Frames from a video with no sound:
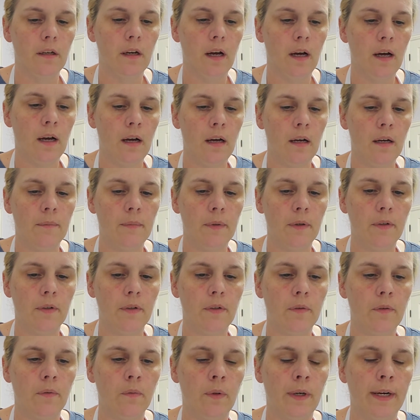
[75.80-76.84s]

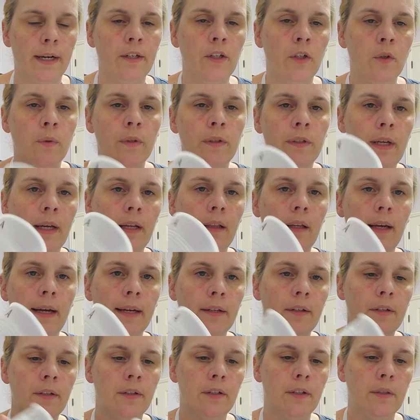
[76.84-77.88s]
What I do is I
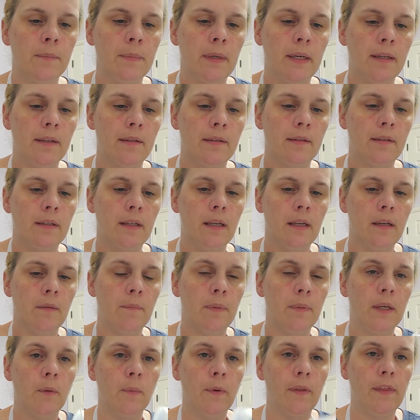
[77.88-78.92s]
like to mix the
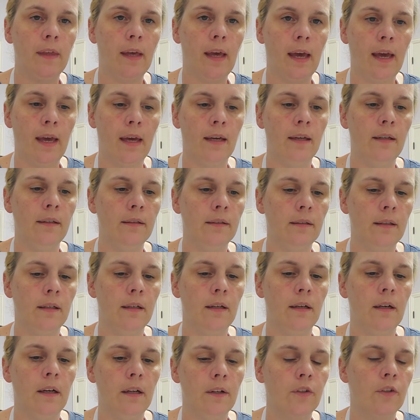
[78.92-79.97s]
B with the A,
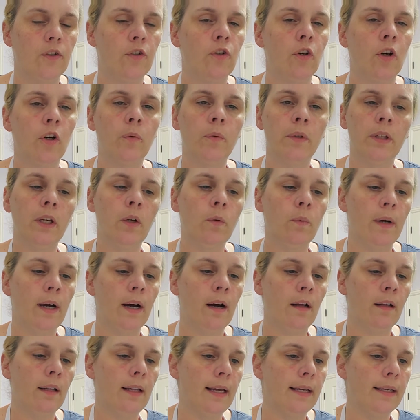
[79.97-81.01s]
stir it really
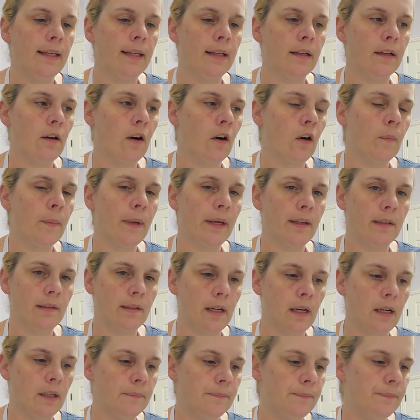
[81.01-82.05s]
well, and get it all mixed
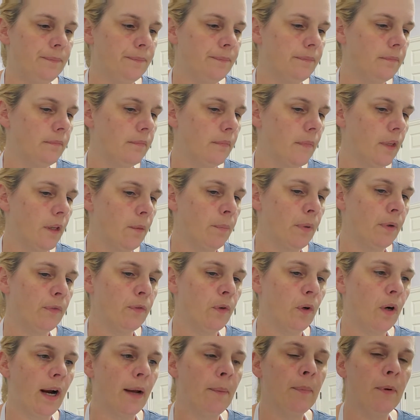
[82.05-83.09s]
up
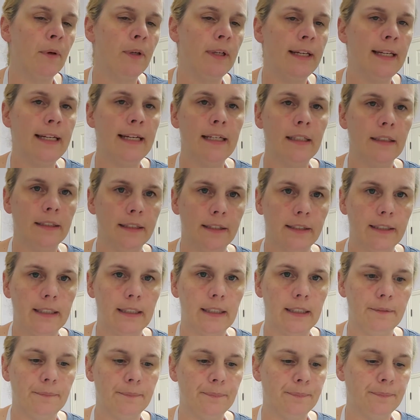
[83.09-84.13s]
before I put any glitter in
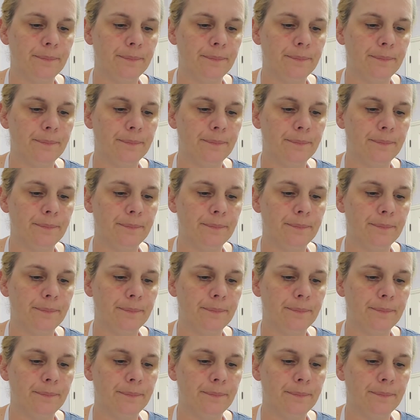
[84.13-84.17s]
it.